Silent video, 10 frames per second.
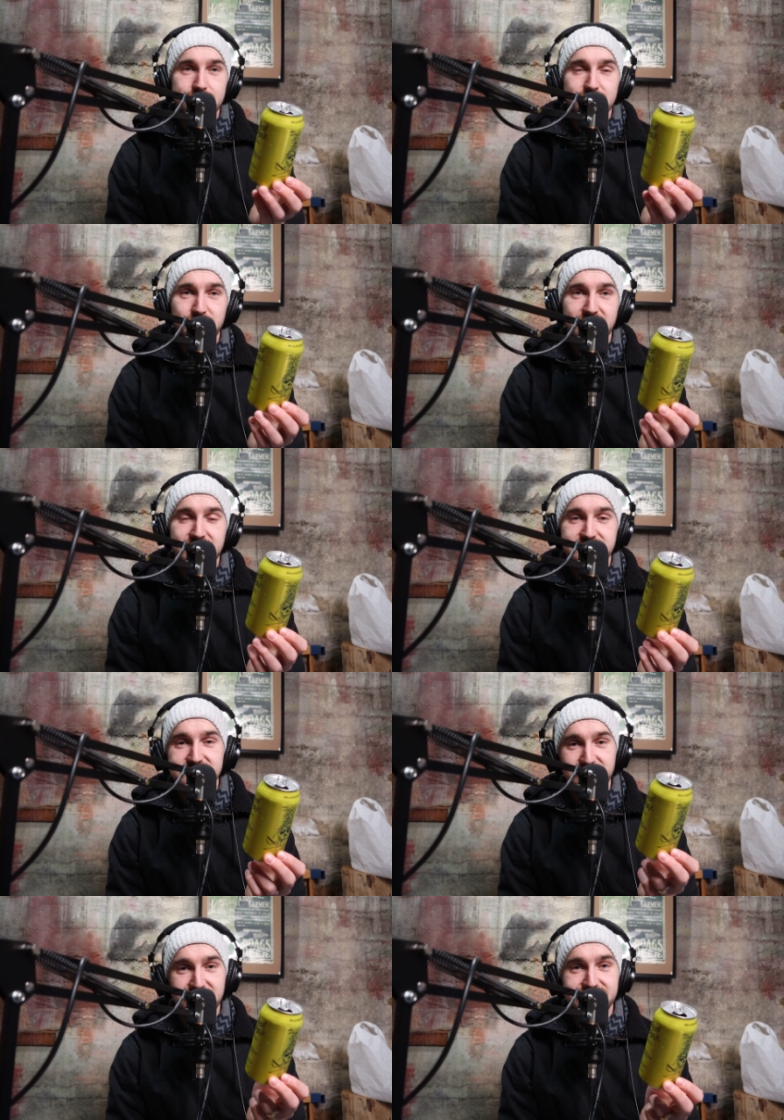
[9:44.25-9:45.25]
the beer
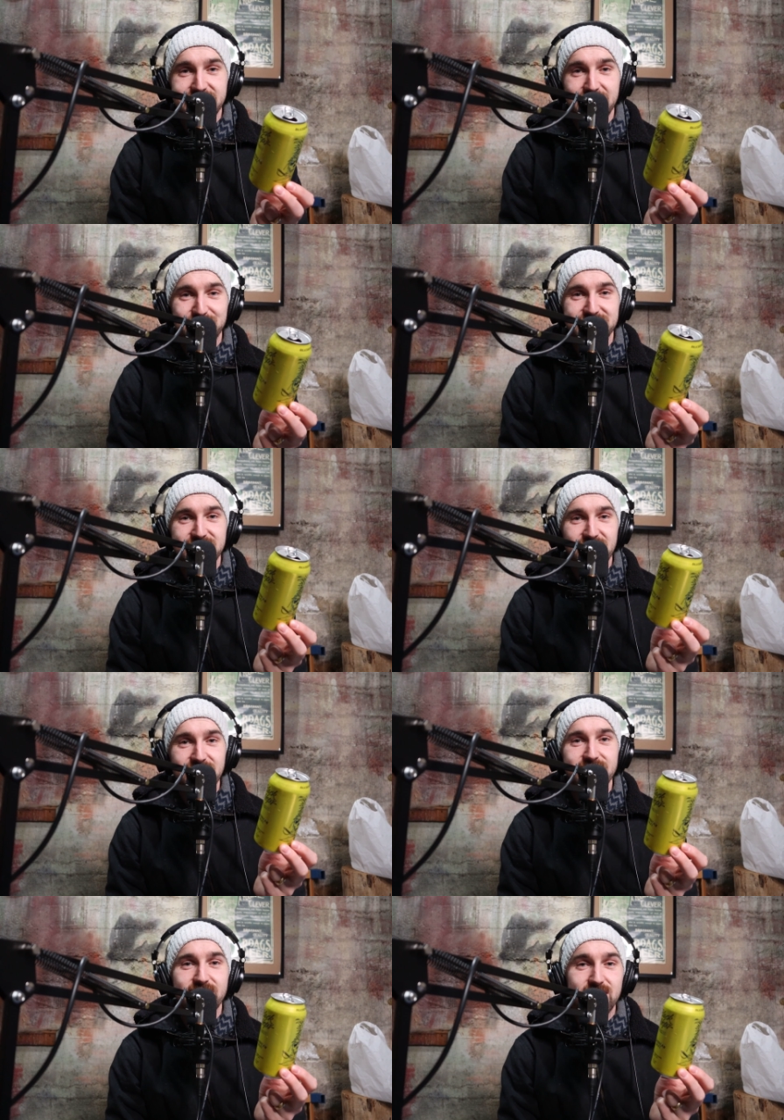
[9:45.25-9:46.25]
conspiracy
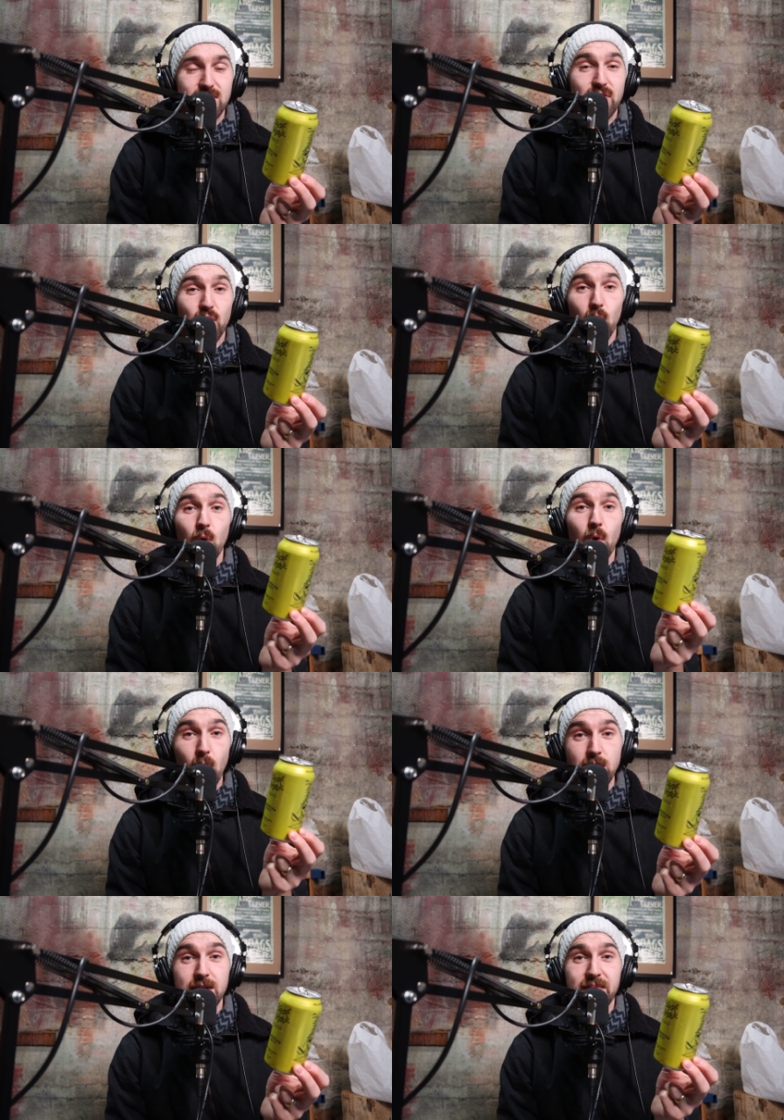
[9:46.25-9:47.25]
episode, and you can learn
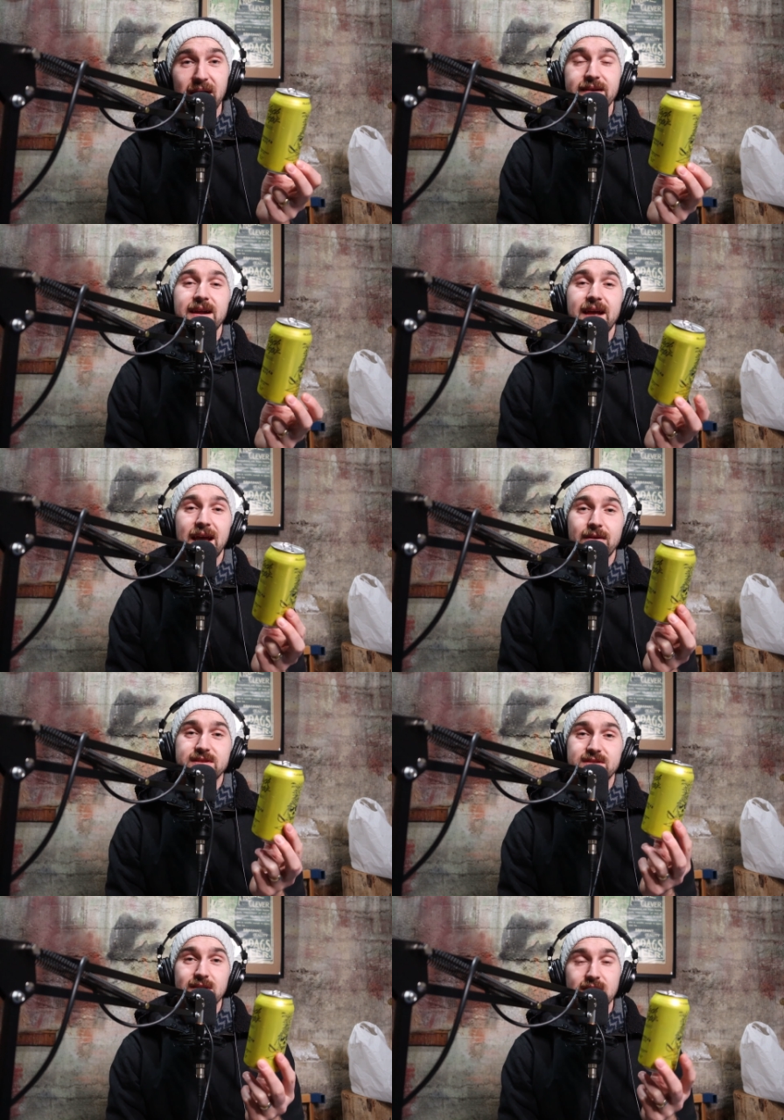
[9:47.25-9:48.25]
all about how
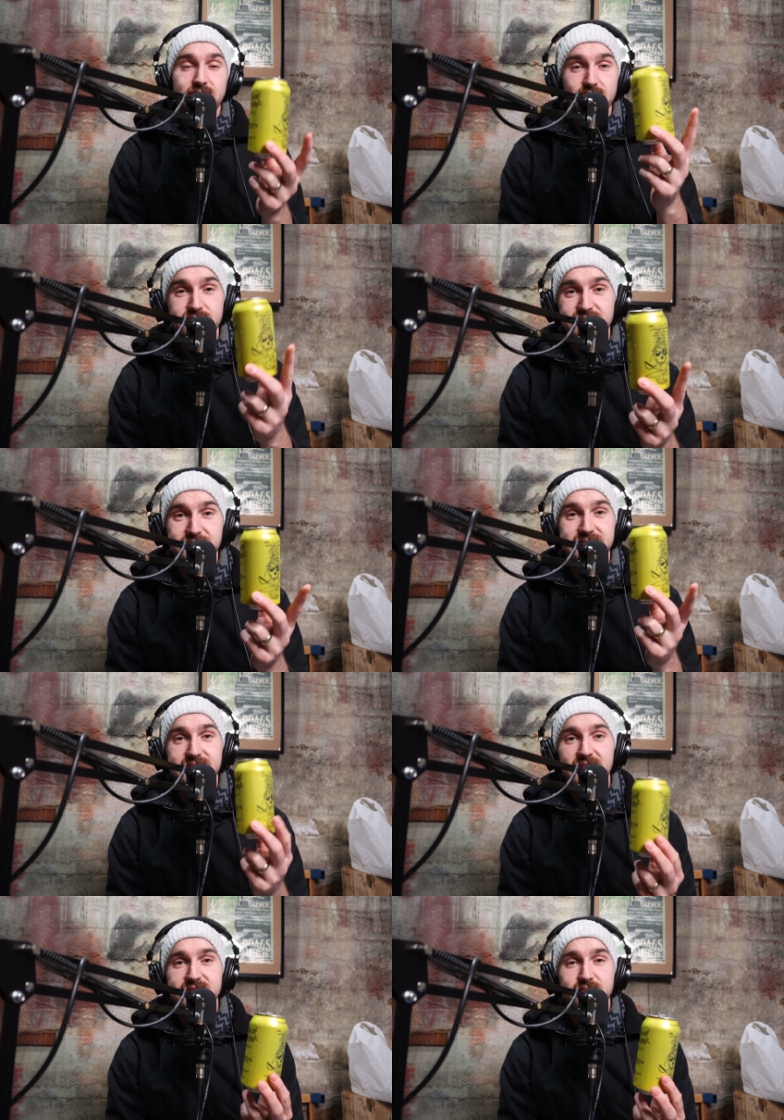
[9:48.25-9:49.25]
Australia used to be
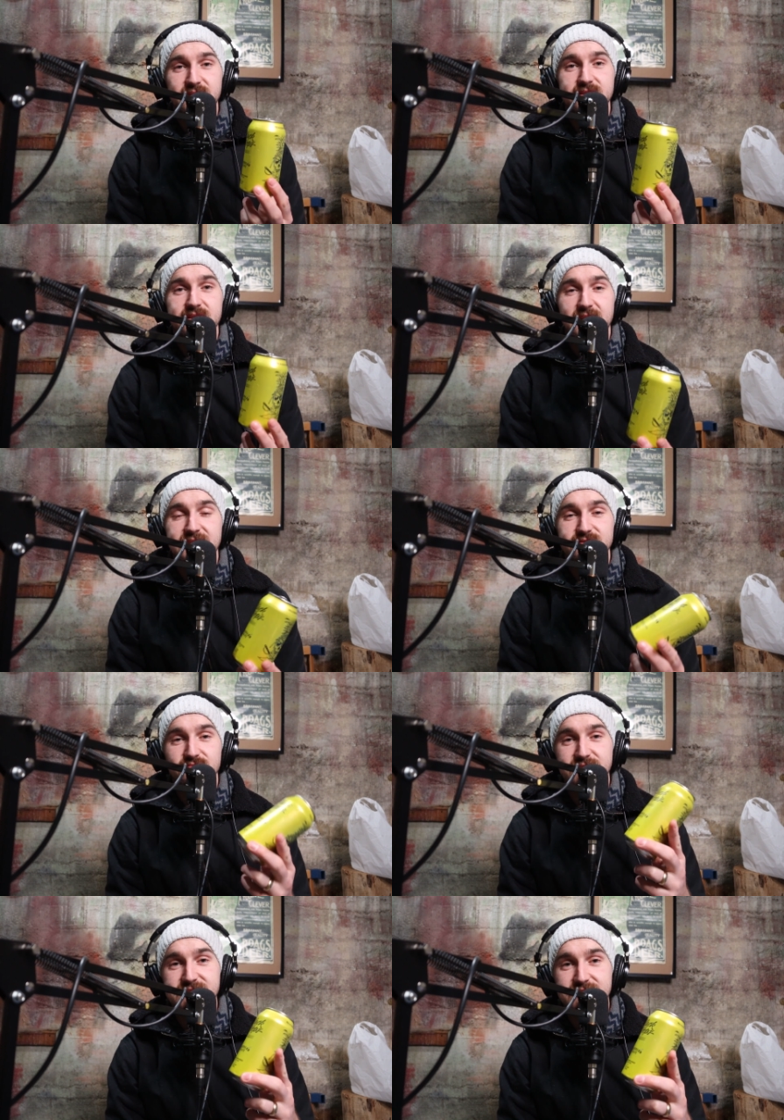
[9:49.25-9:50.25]
taxed because it has
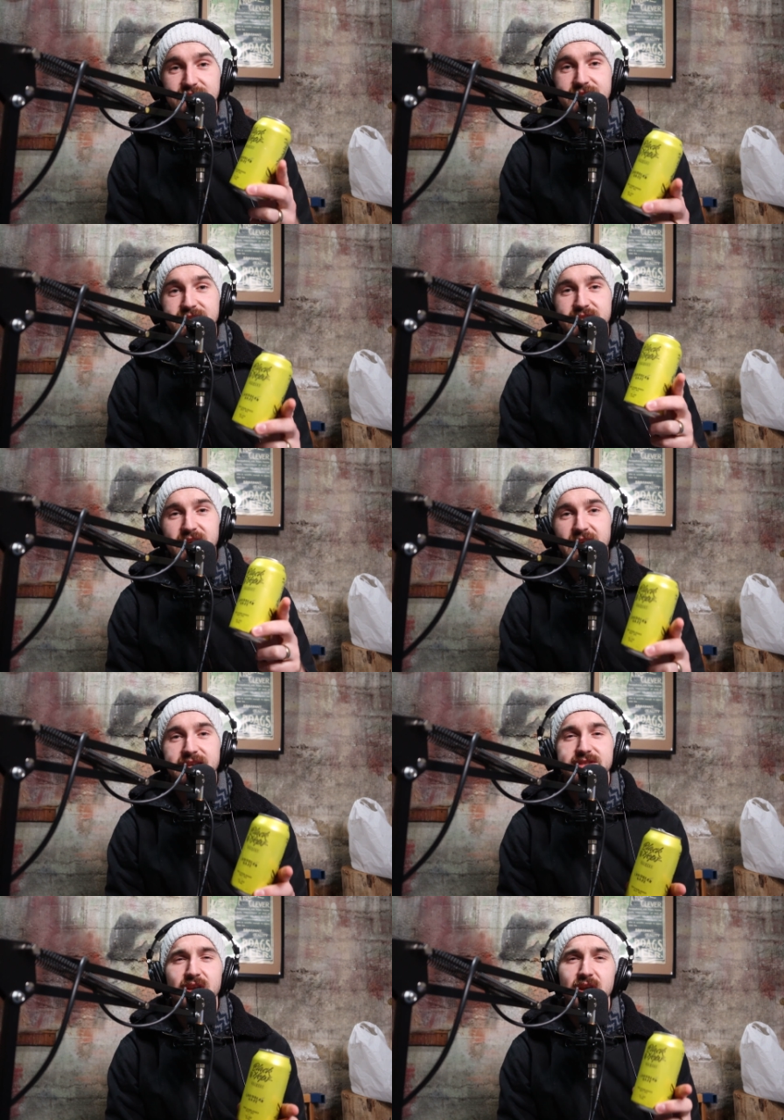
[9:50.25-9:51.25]
recently
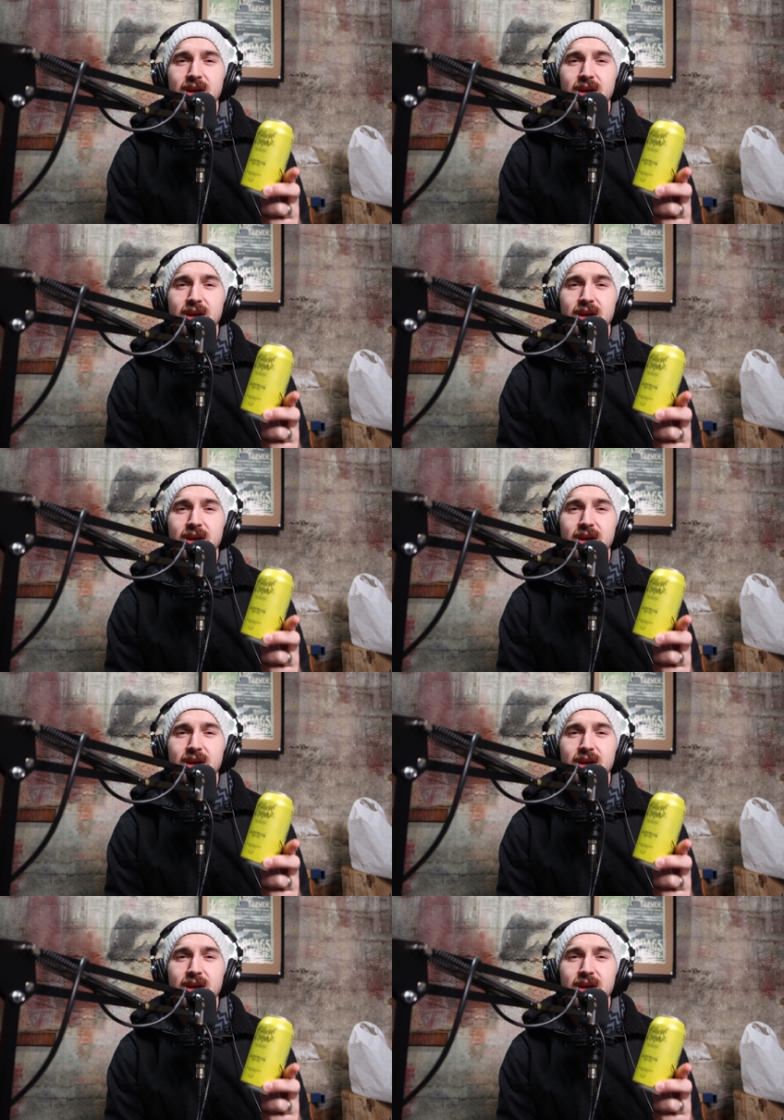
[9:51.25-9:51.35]
changed.